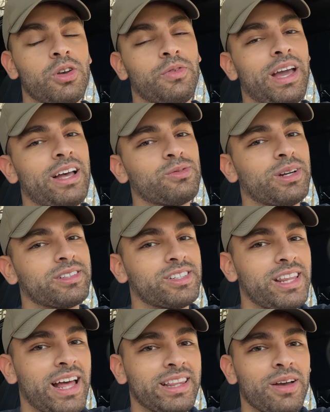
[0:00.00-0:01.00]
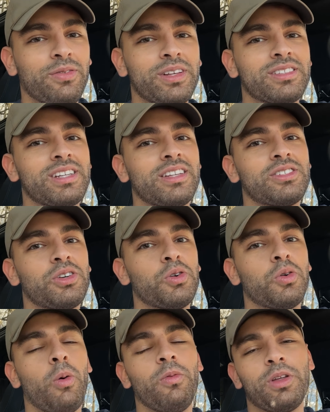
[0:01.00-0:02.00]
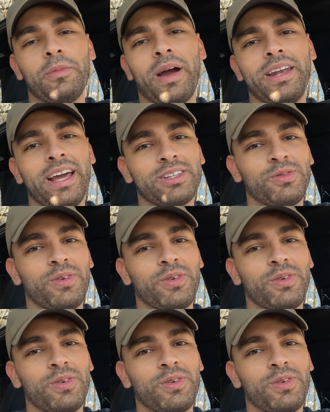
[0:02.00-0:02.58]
if you guys want to see that, definitely stay tuned. Hopefully in my next